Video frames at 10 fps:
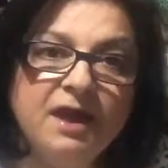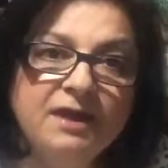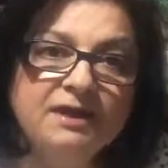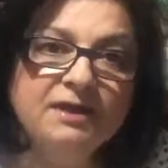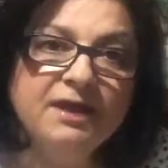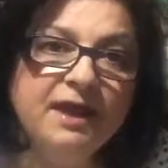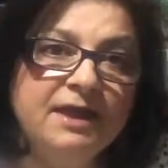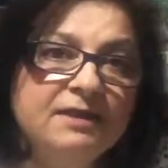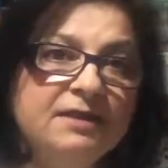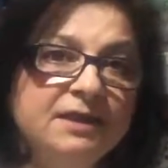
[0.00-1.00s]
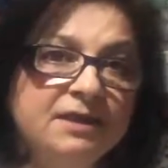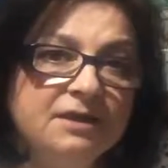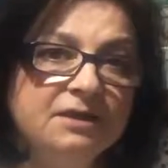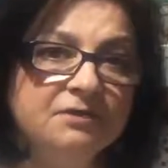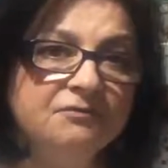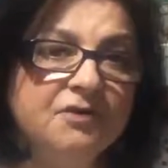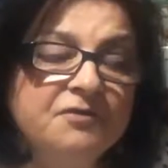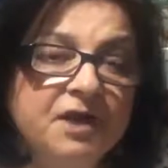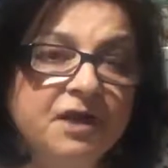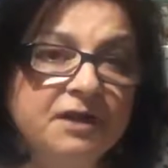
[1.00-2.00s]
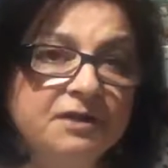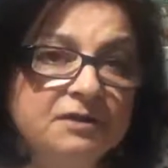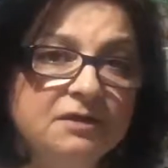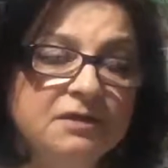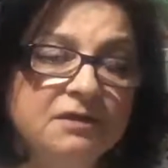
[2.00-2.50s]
And the ending varied